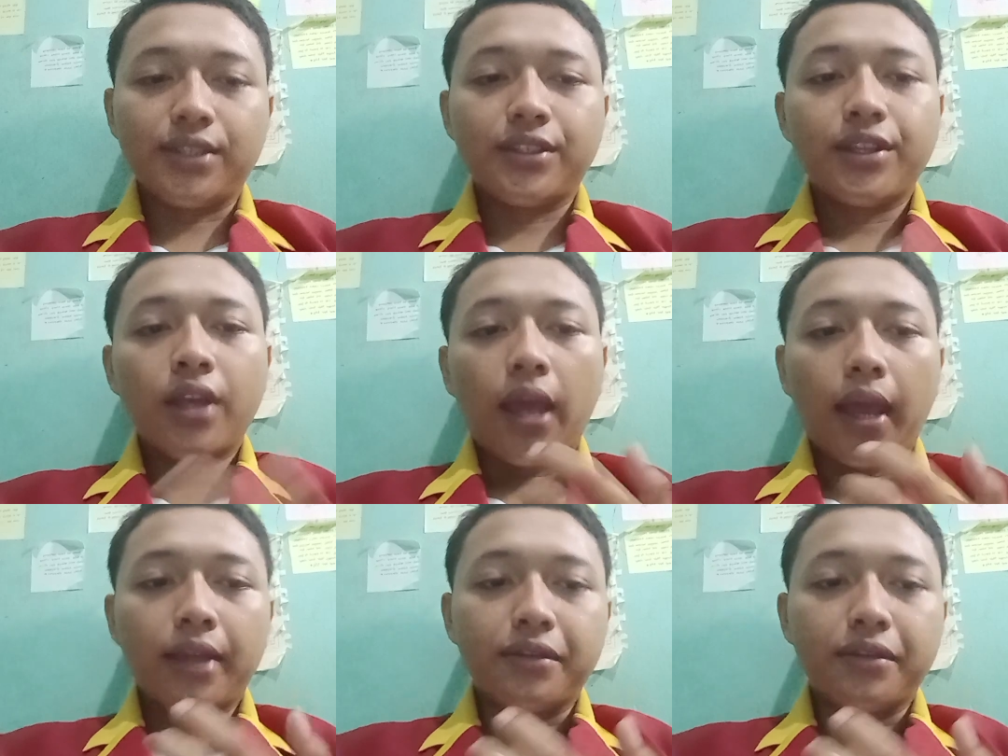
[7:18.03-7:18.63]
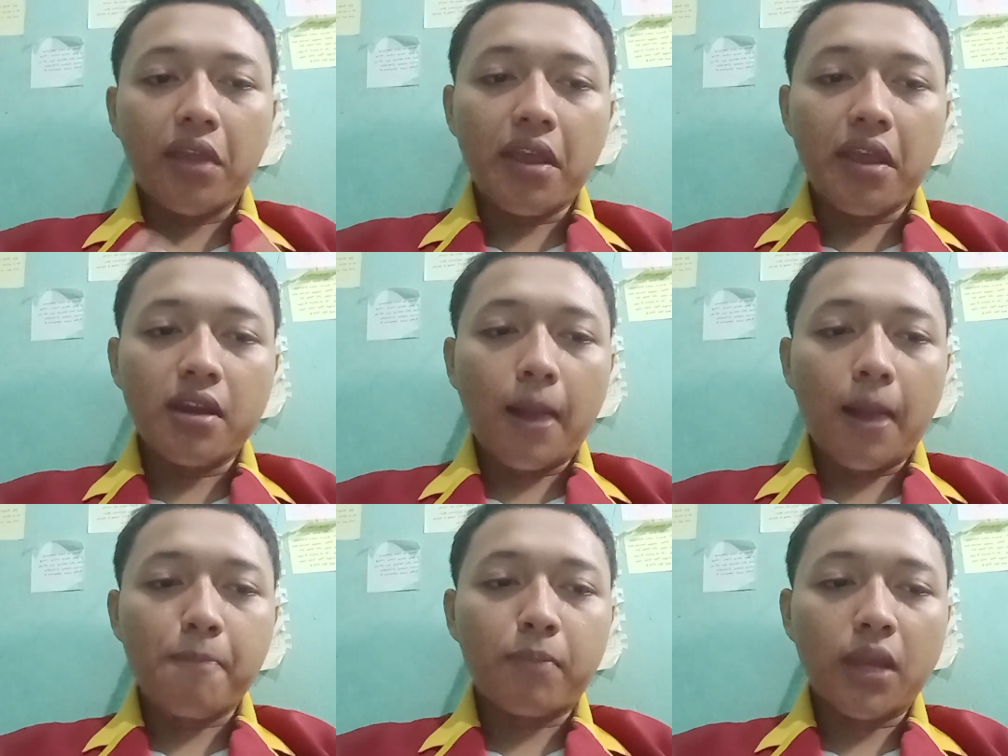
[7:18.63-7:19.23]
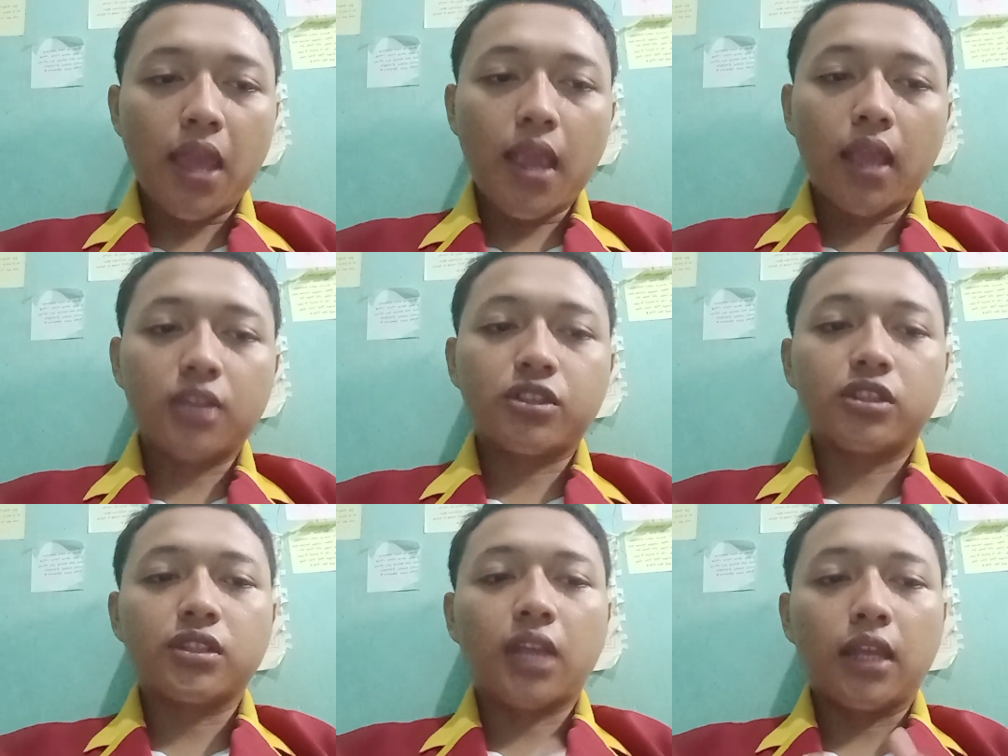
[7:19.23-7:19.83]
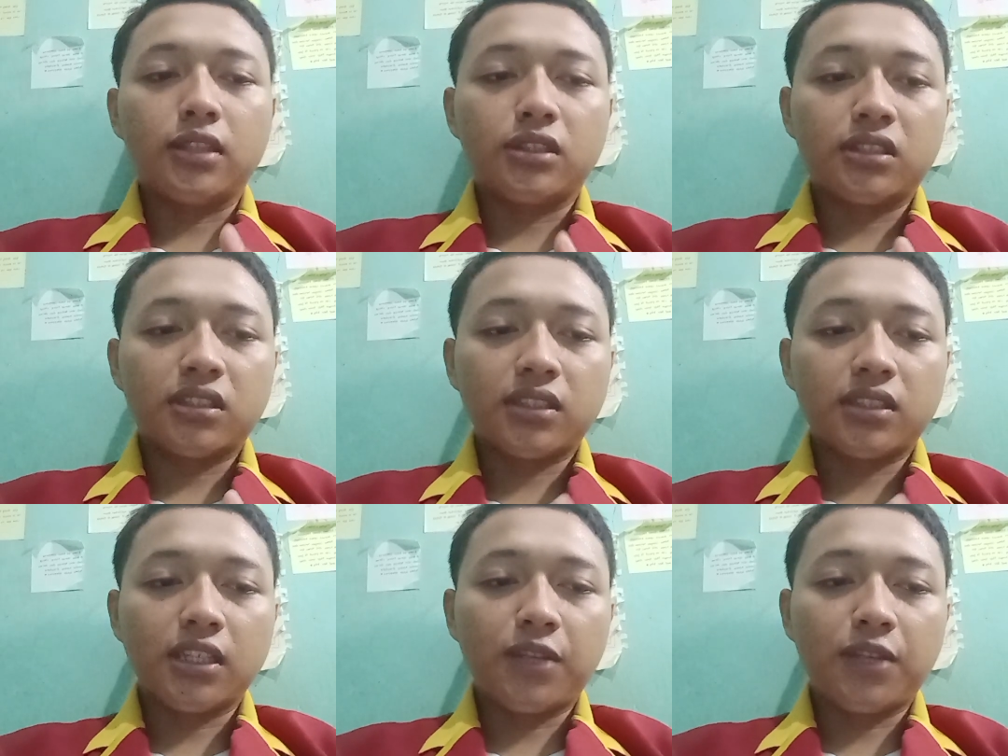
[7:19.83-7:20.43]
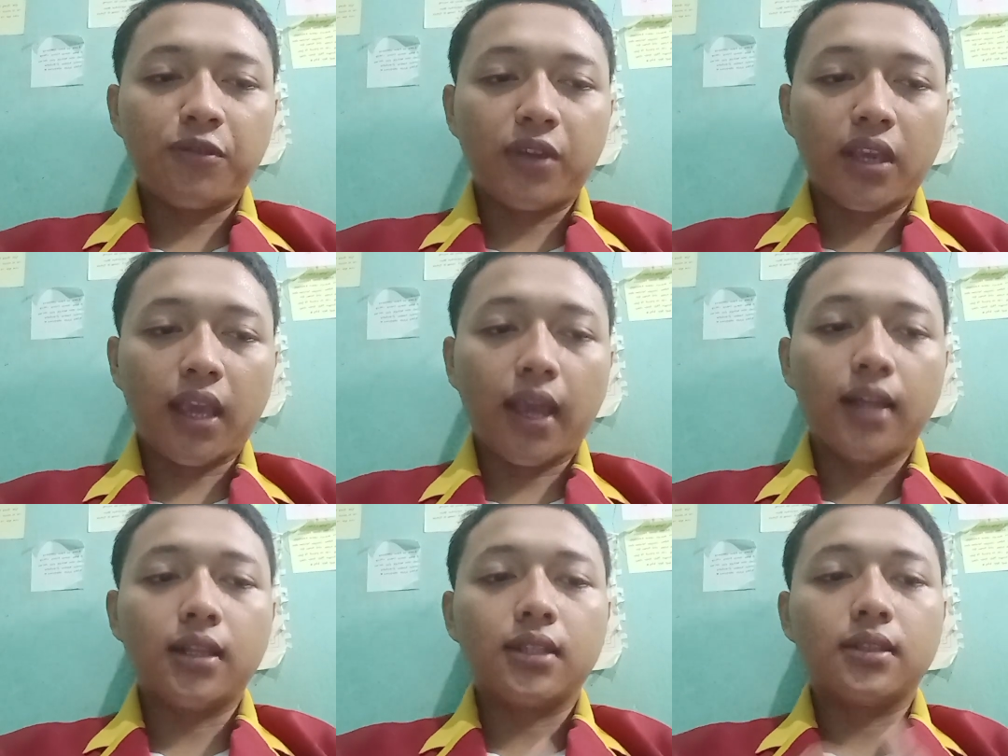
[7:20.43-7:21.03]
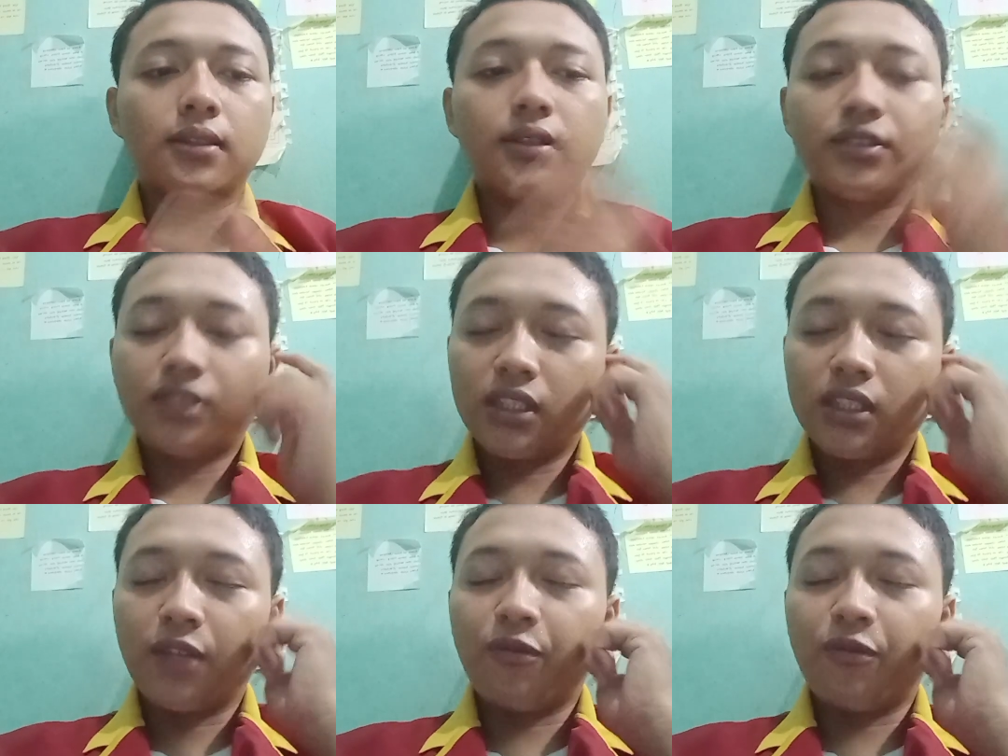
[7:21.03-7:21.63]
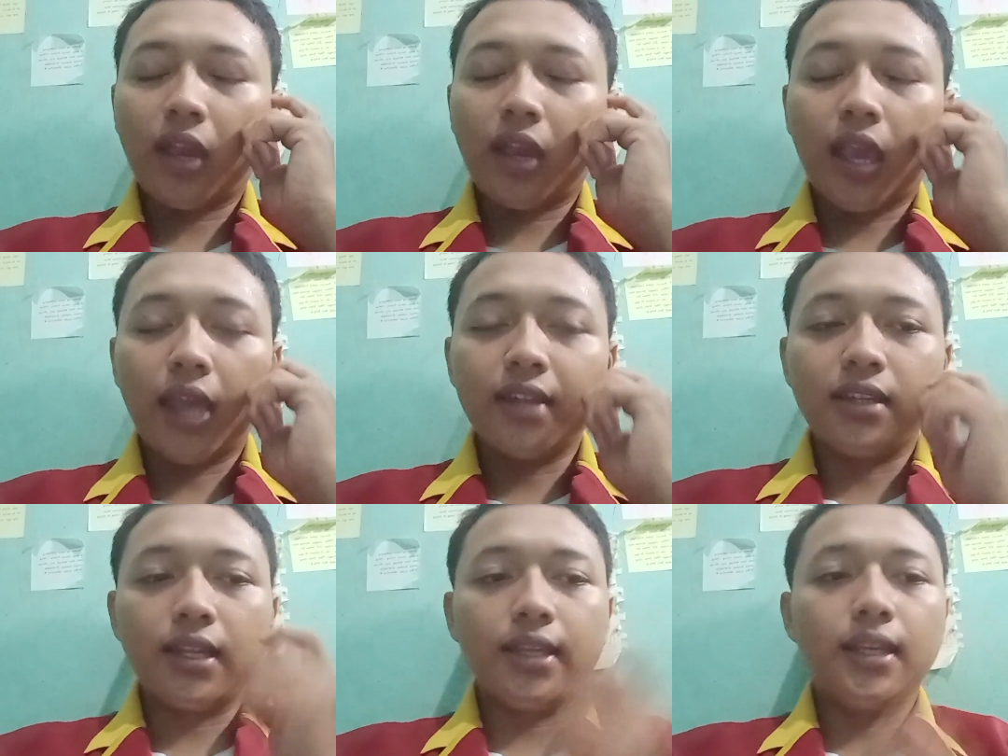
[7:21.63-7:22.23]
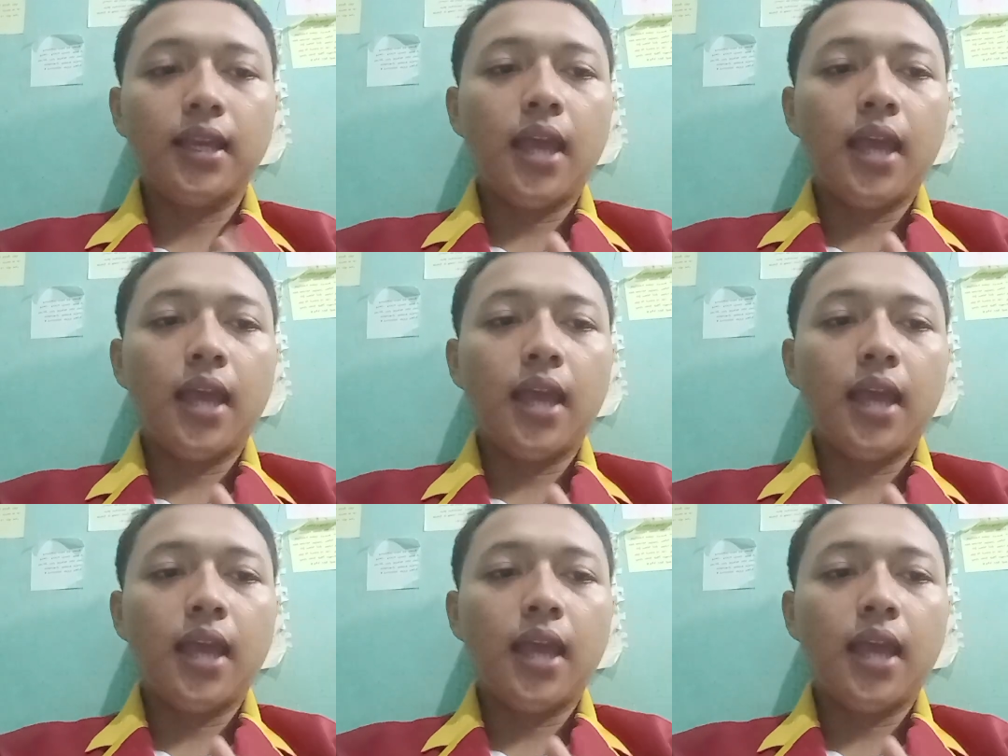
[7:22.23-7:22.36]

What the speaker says: and their application can significantly